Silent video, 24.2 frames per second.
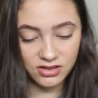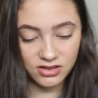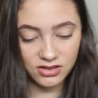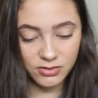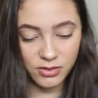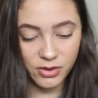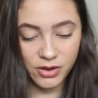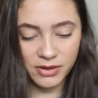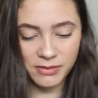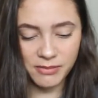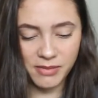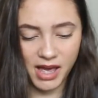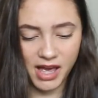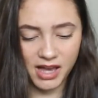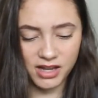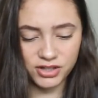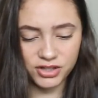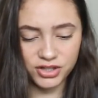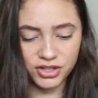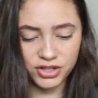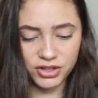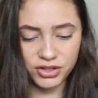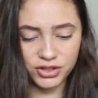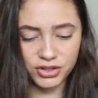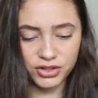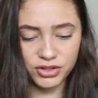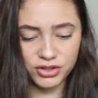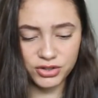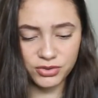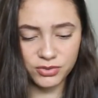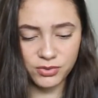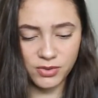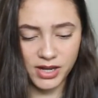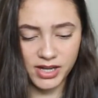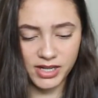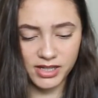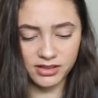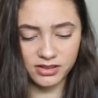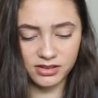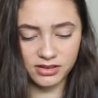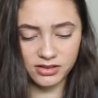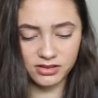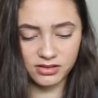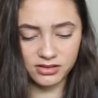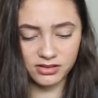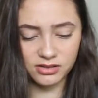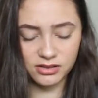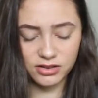I'm going back. She looks too white.
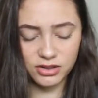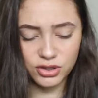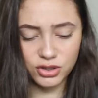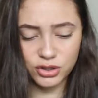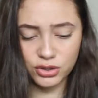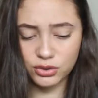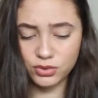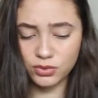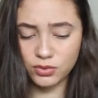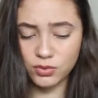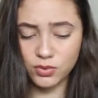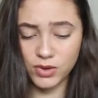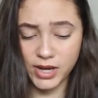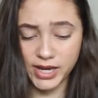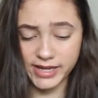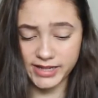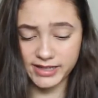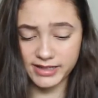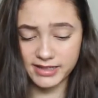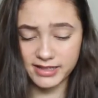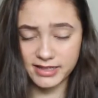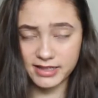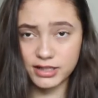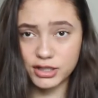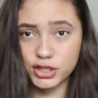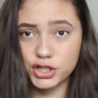Too white.